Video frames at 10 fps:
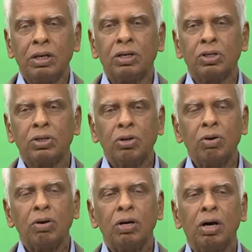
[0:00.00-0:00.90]

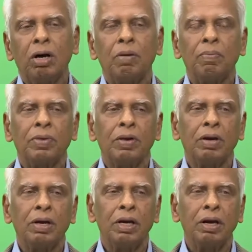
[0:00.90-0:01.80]
So,
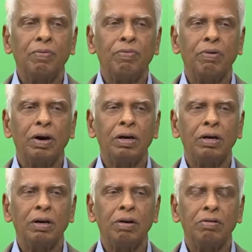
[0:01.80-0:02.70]
if
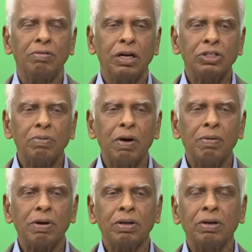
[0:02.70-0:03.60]
Vyasa
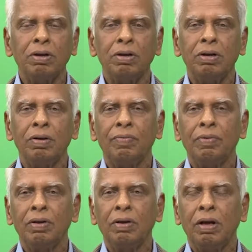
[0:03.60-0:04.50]
Mahabharata
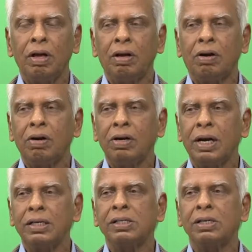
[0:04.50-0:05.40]

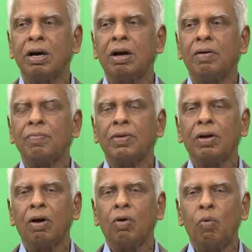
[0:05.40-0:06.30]
contains
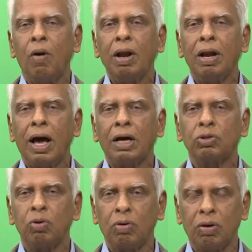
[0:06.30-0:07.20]
1 lakh
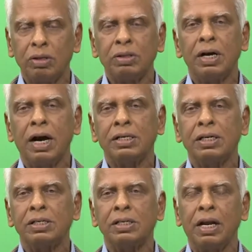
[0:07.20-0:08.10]
slokas, as
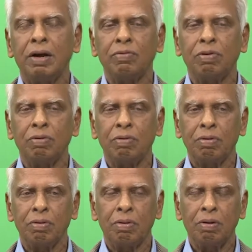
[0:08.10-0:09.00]
it is claimed to
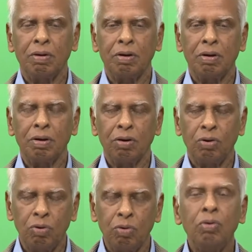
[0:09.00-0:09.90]

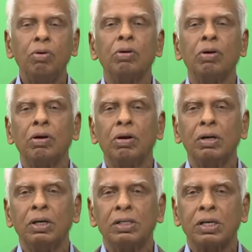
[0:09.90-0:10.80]
do,
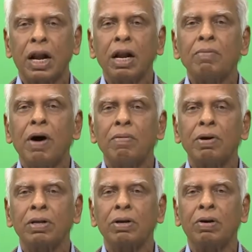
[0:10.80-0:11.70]
Sarala
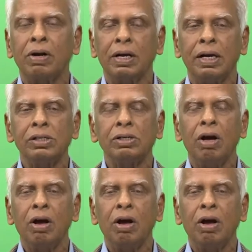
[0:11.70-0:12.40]
Mahabharata contains